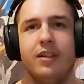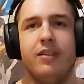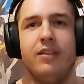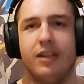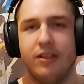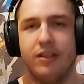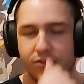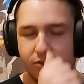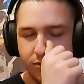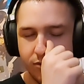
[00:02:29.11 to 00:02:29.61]

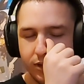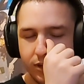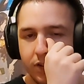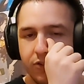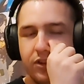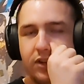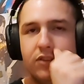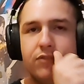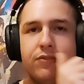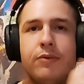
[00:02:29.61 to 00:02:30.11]
that song
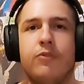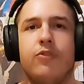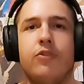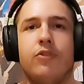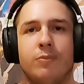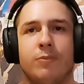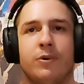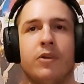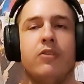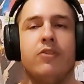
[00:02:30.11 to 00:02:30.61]
that she had for
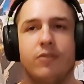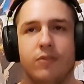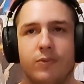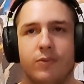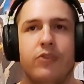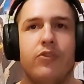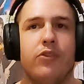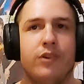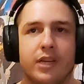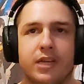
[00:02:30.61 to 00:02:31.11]
Judgment
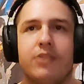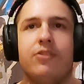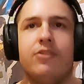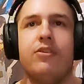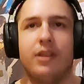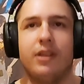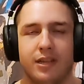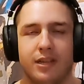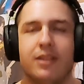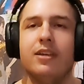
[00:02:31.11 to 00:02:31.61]
with Johnny
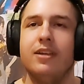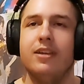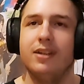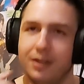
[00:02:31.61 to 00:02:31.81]
Hectorly.